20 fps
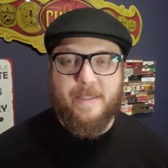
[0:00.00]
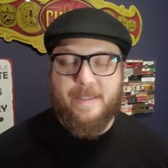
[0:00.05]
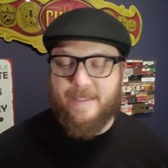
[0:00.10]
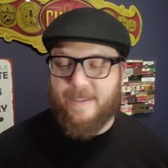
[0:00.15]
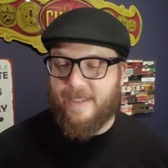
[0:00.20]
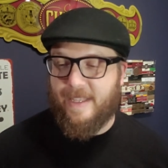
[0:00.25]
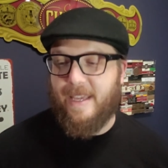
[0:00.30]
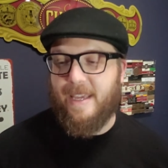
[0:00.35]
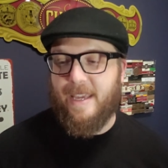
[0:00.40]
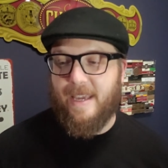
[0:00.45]

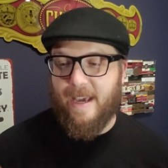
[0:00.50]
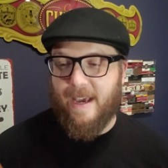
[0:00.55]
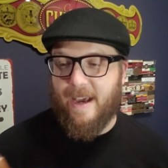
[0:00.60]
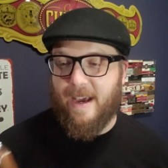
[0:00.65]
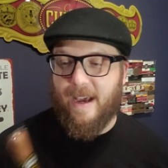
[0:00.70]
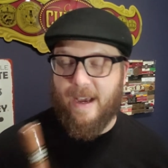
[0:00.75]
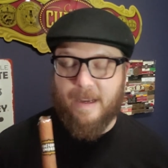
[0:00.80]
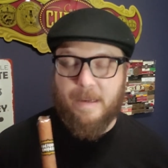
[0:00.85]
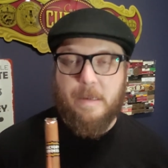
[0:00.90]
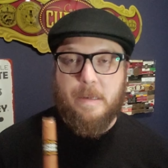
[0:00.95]
It's
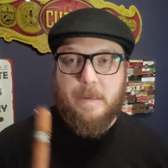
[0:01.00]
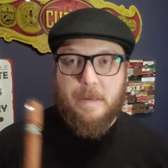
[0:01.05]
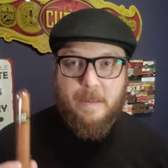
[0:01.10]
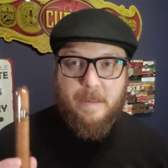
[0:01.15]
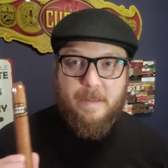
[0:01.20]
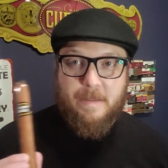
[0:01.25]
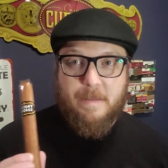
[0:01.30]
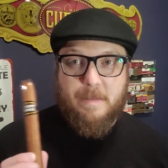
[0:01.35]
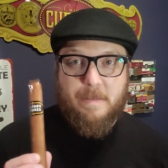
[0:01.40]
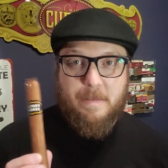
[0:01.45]
the
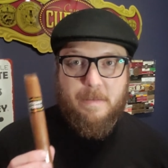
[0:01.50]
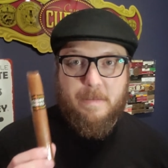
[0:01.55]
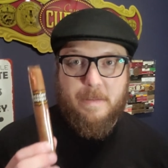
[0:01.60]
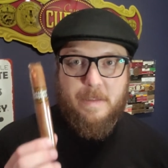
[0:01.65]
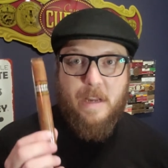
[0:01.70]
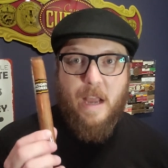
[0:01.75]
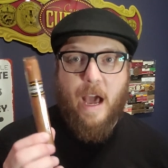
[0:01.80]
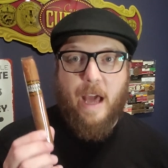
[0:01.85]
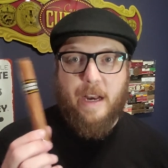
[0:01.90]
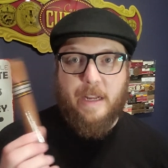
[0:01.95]

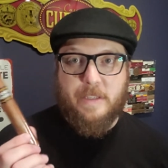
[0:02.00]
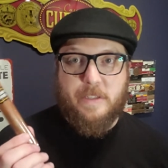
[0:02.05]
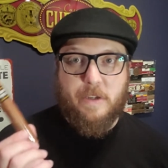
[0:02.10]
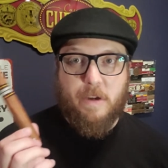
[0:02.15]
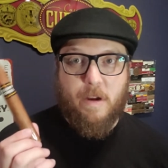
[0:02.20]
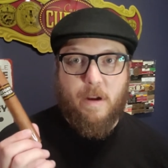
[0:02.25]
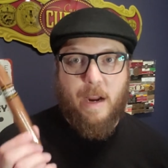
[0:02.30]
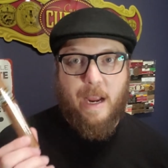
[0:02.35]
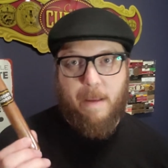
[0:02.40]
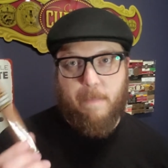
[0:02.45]
not as
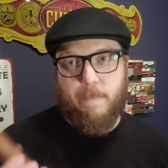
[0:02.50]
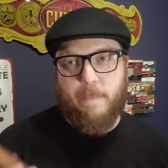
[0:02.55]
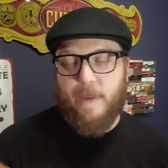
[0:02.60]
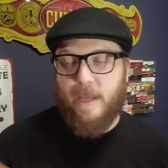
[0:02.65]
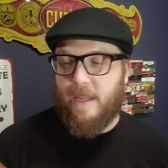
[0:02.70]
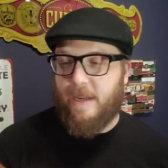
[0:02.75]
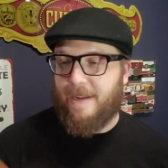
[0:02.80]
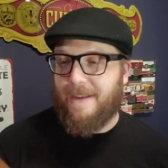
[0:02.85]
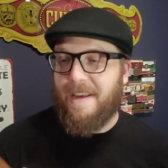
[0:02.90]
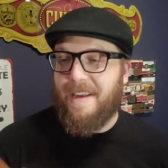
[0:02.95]

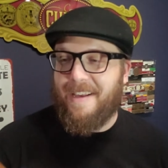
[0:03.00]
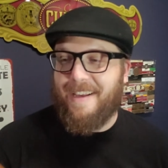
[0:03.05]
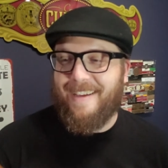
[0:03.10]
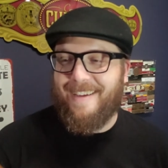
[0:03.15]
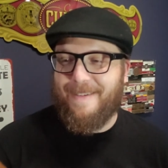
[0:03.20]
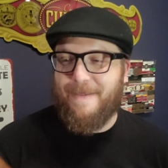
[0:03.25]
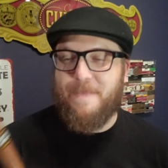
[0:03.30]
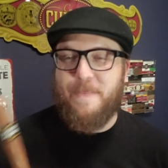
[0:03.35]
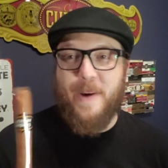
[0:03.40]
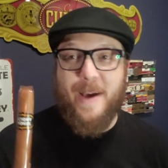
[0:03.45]
creme,
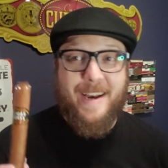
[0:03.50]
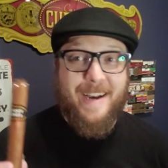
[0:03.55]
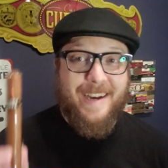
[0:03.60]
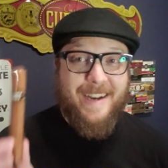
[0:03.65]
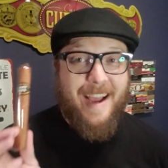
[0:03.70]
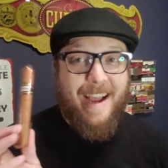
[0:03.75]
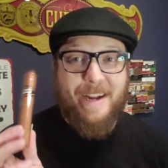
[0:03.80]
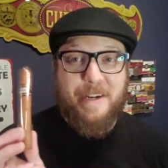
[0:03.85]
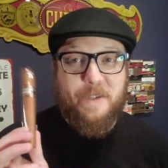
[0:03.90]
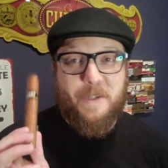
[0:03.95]
but
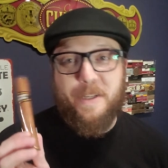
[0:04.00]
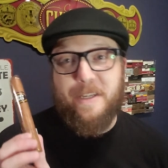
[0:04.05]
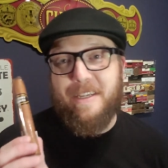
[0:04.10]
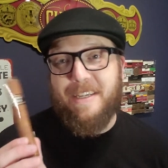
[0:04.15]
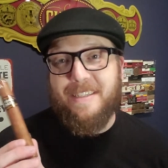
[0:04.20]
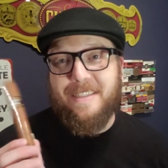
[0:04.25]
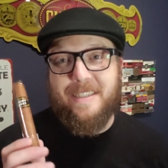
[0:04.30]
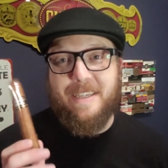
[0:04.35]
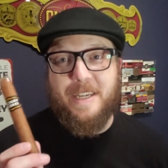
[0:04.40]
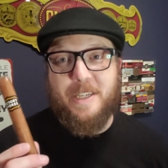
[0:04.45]
it actually
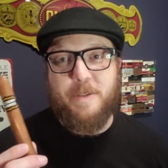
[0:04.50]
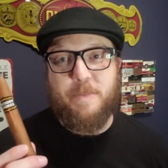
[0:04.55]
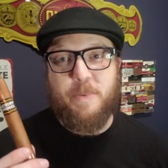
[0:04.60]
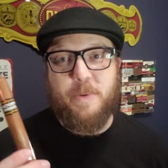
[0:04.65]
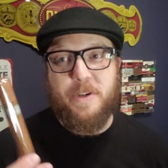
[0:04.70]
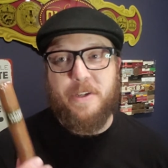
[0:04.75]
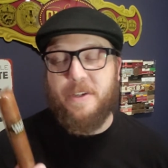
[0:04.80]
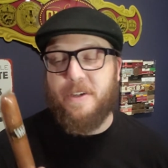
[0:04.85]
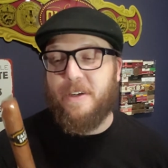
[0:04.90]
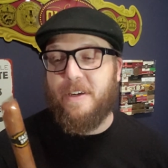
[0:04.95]
can taste
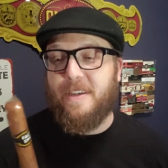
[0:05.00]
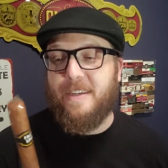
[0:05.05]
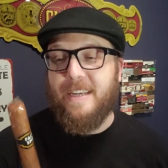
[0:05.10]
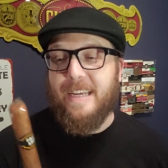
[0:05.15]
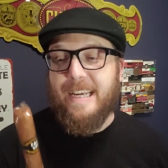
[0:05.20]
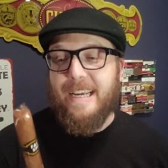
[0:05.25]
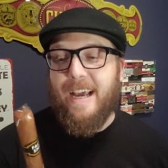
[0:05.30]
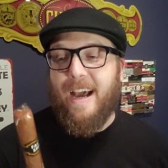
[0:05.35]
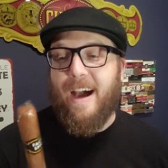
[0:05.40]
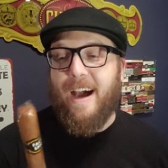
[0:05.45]
pretty good.